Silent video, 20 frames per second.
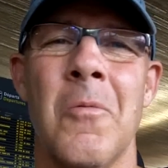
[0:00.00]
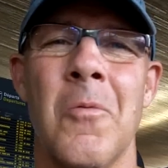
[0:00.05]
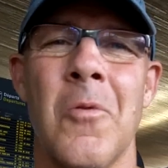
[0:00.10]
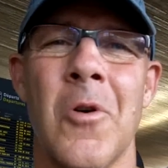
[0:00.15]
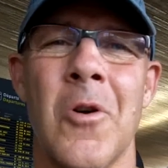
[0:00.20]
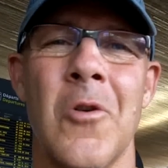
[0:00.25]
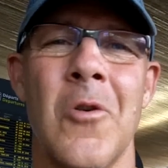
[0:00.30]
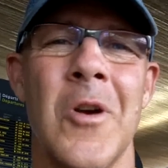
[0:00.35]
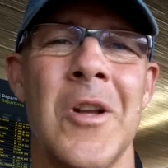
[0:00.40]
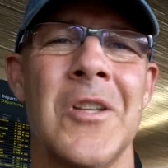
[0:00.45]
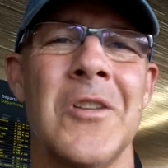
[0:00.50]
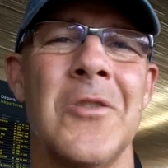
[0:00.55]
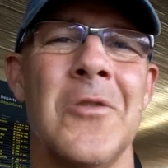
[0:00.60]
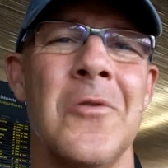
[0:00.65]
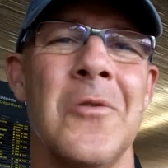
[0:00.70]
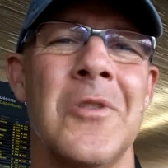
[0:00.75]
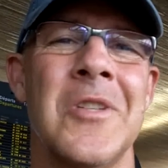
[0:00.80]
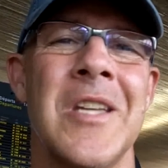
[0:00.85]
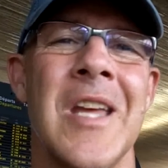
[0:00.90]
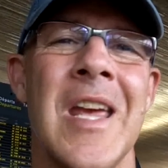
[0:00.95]
We're going
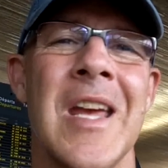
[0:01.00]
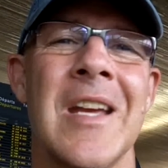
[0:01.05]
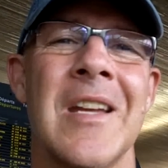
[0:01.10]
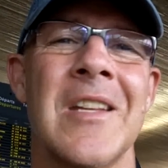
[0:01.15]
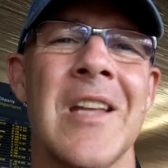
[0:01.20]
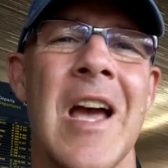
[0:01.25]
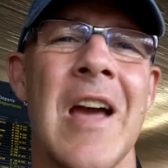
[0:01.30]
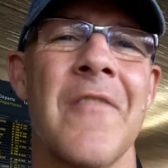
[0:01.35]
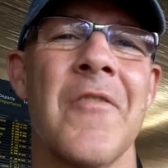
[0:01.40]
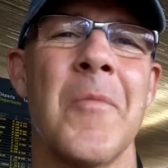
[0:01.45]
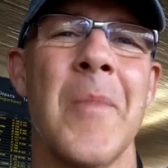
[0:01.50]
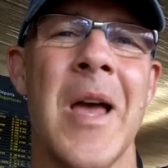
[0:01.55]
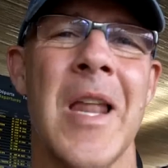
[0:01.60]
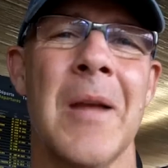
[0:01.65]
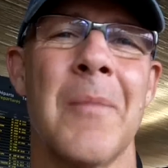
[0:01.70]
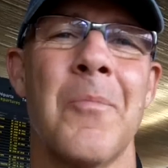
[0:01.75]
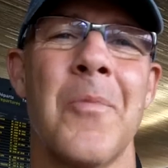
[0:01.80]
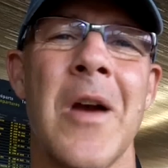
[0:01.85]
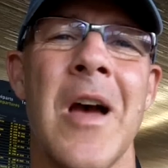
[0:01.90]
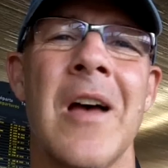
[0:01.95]
to take a
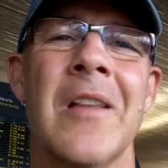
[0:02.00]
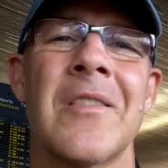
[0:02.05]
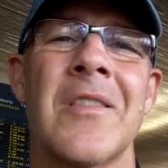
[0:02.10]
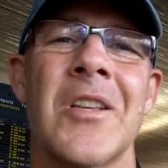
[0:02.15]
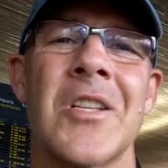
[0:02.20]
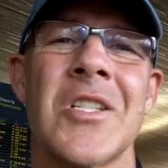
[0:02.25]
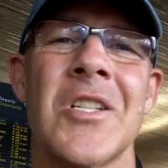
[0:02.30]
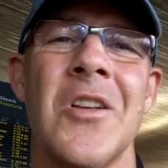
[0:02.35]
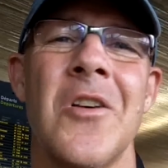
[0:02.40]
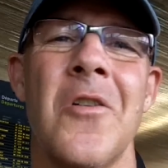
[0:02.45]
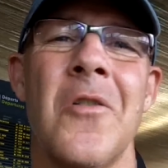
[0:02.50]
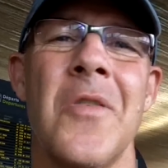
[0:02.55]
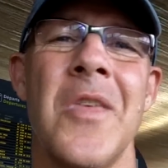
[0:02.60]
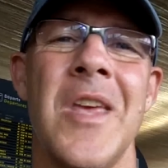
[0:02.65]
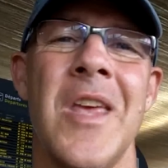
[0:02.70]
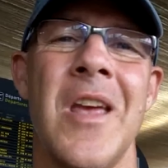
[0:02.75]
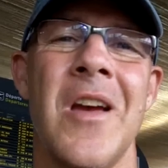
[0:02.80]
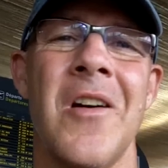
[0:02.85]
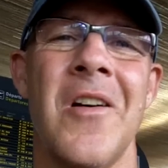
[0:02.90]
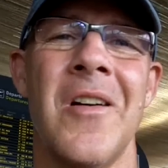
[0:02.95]
diaphragmatic breath to slow
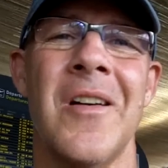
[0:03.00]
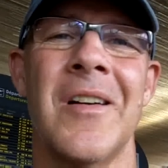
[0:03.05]
the